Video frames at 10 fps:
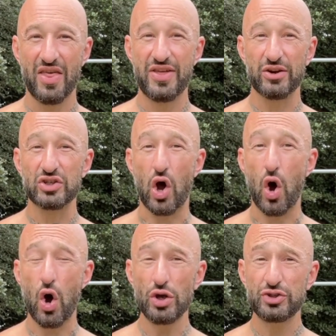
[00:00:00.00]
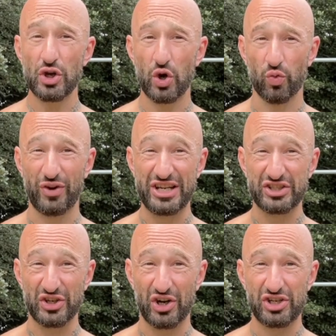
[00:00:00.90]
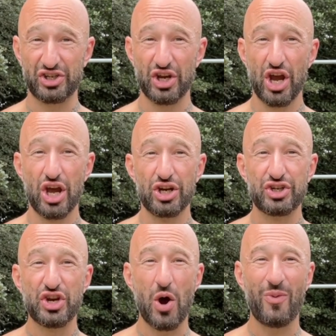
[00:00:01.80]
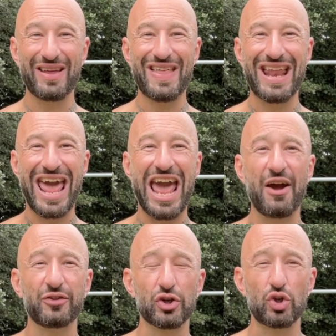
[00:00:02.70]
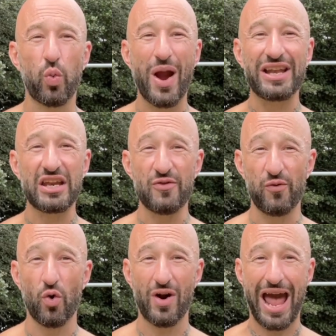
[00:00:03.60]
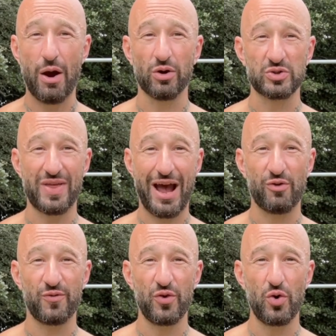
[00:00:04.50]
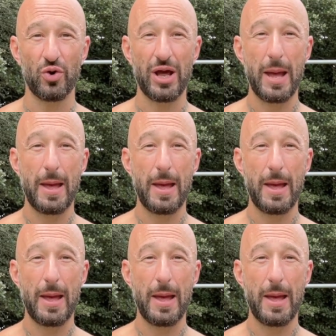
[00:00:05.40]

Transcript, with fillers: There's also research showing that after 24 hours without food,